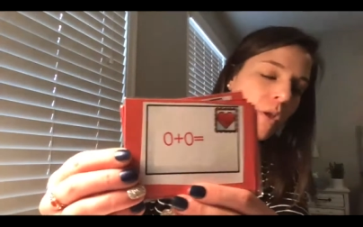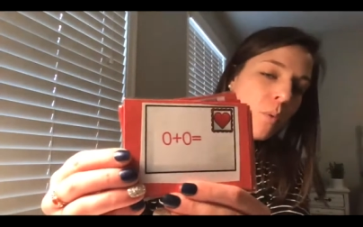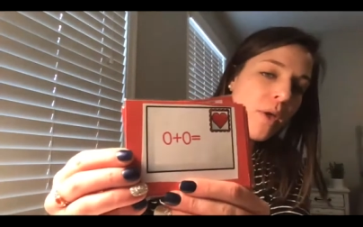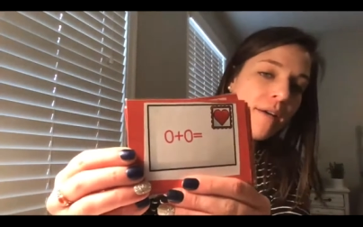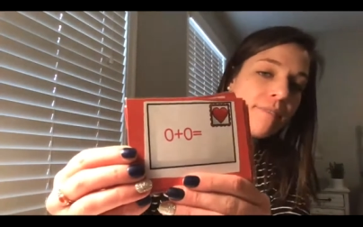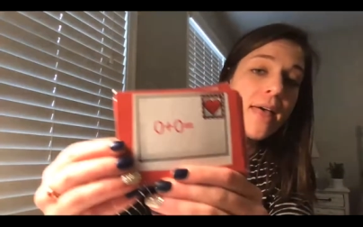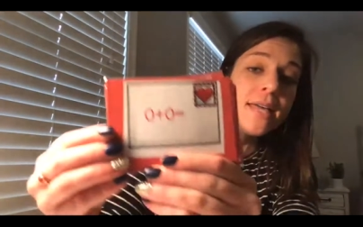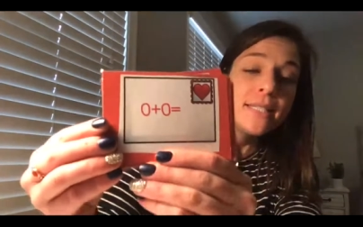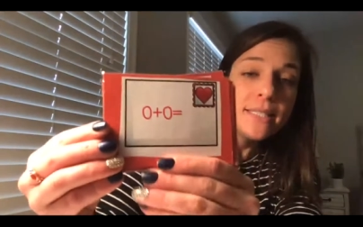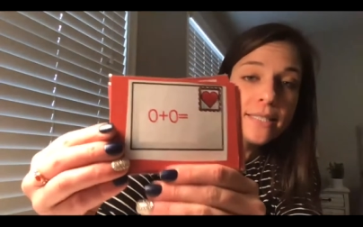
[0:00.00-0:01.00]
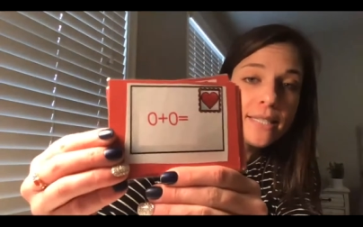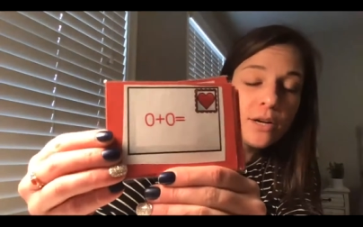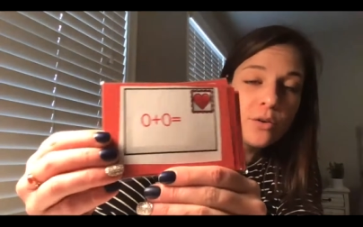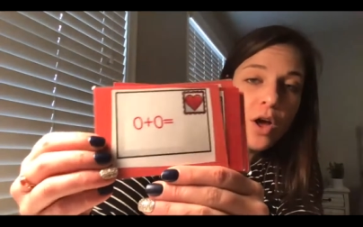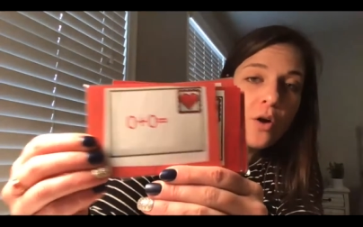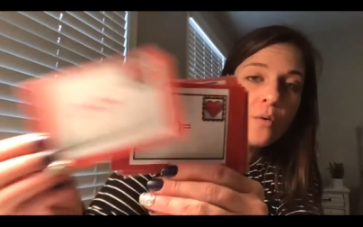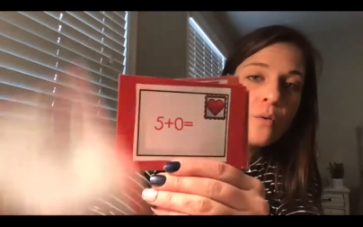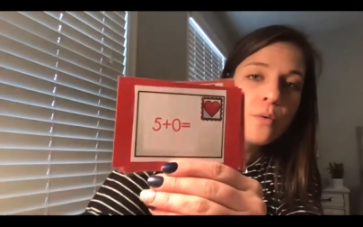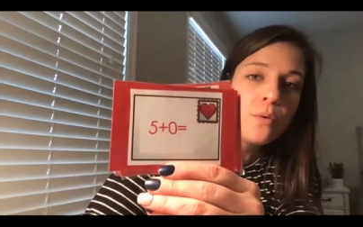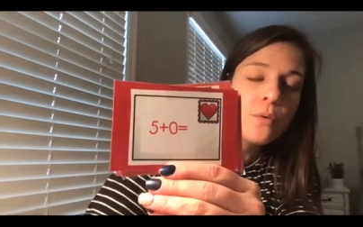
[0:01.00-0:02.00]
We have zero,
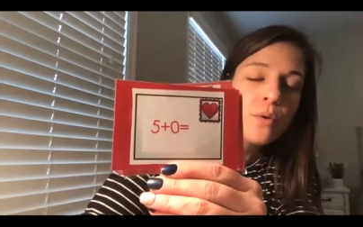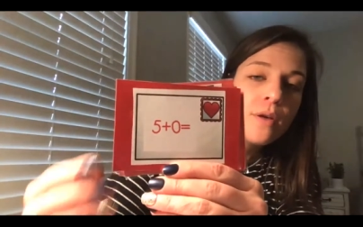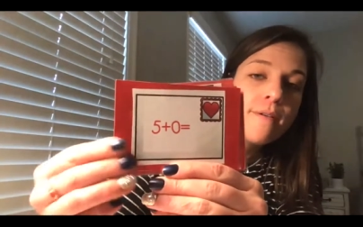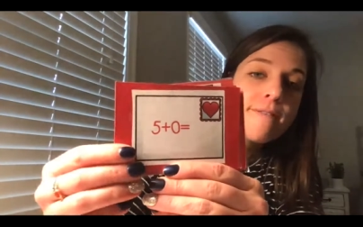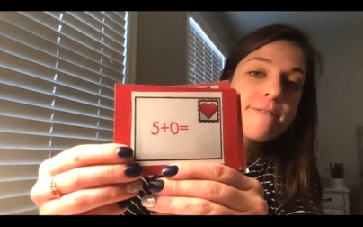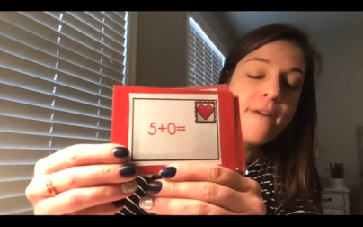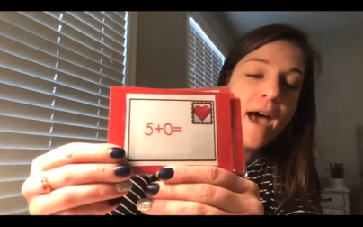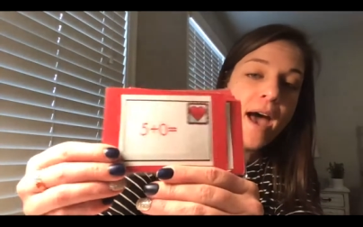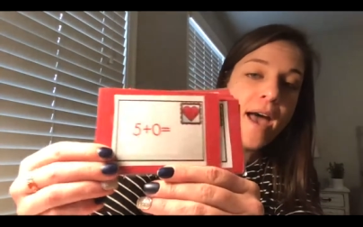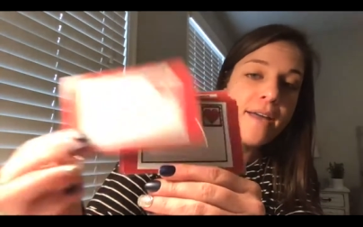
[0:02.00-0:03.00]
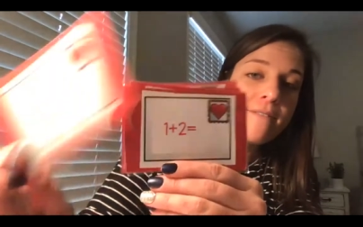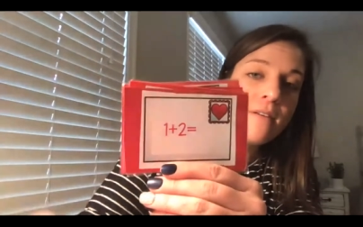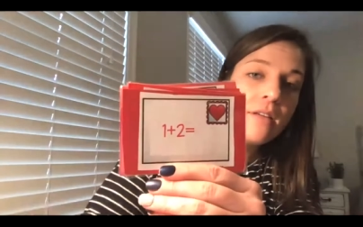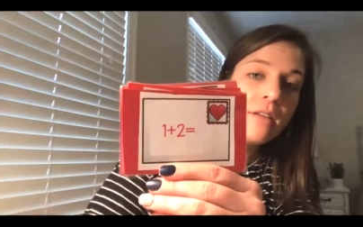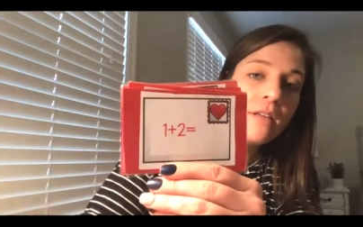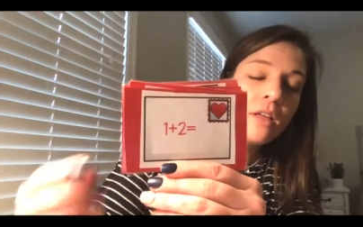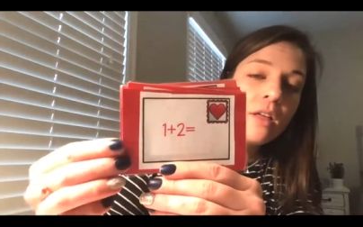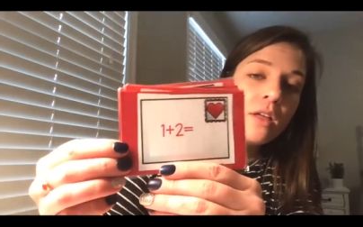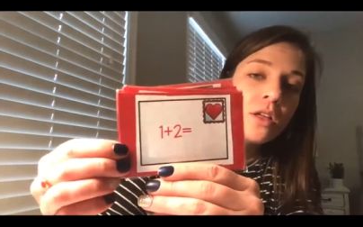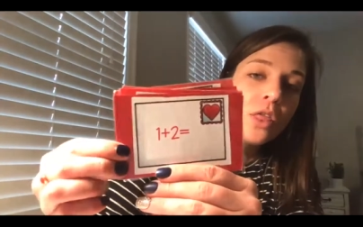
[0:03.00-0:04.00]
five,
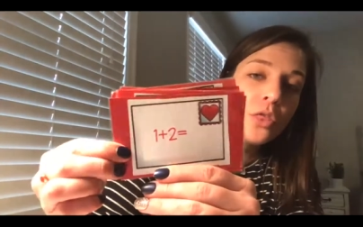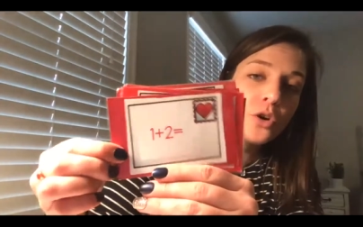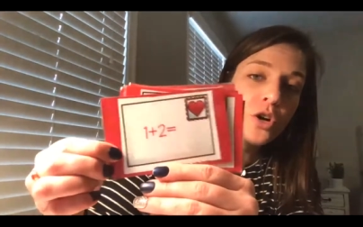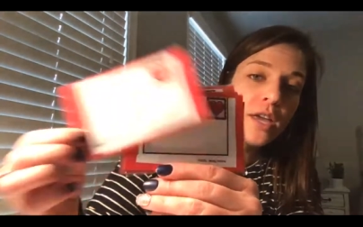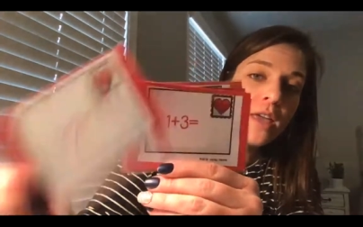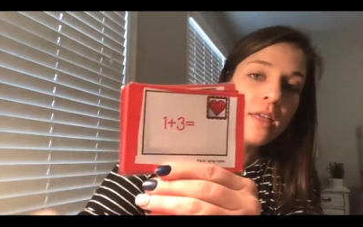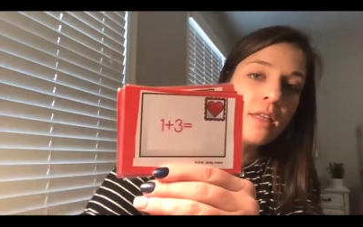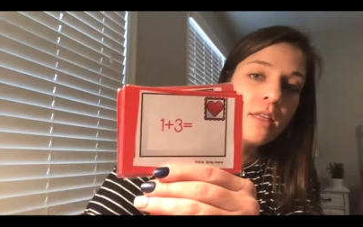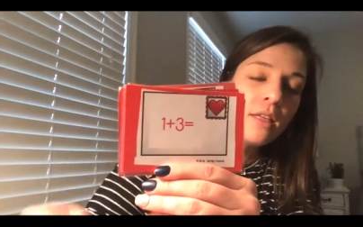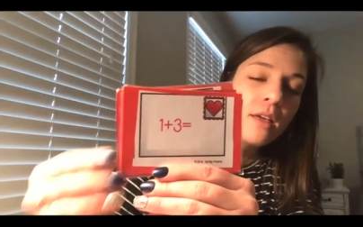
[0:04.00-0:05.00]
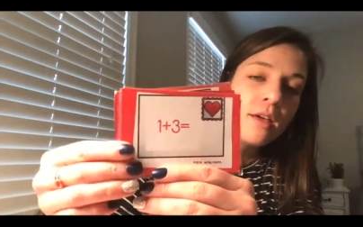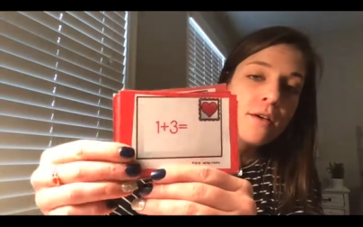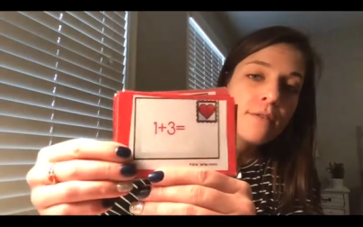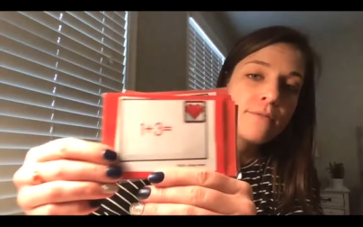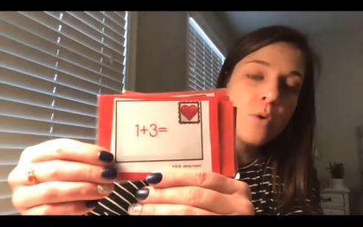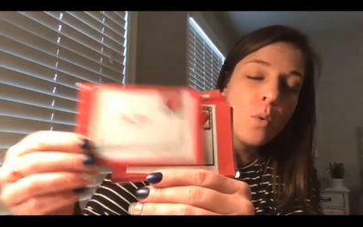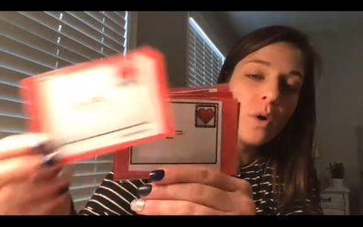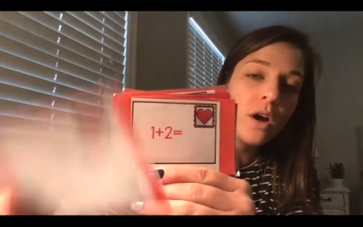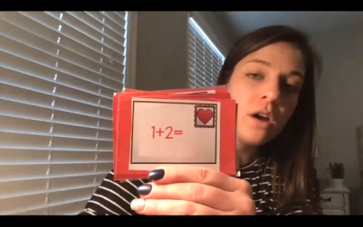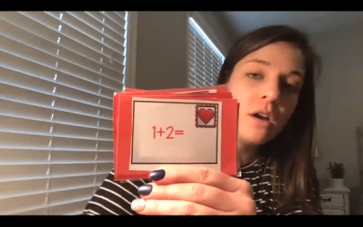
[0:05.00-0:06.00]
three,
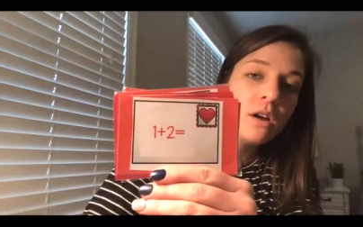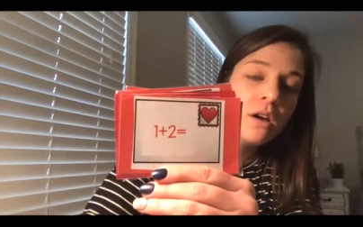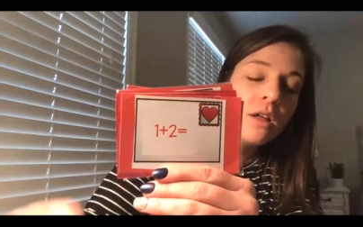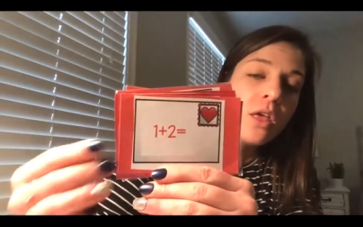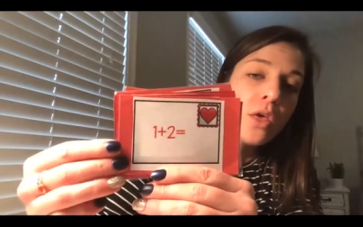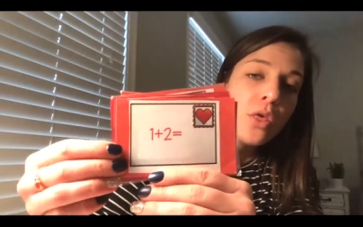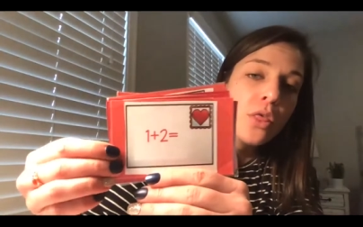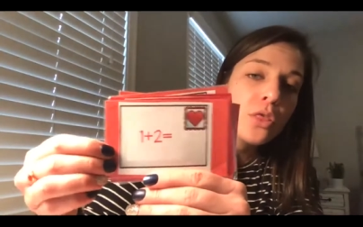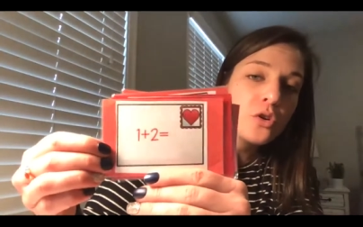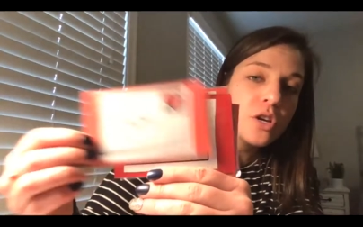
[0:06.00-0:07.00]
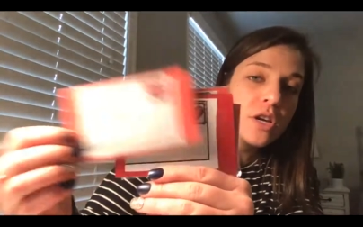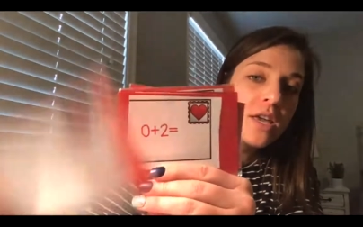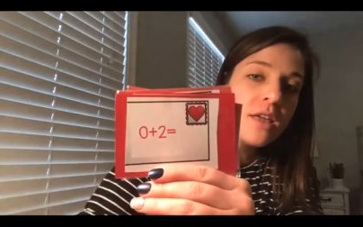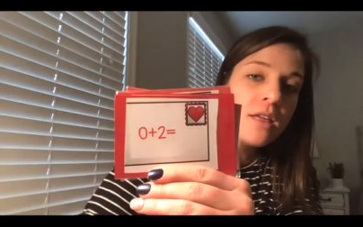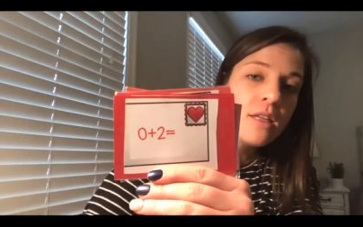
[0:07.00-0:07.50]
four, three,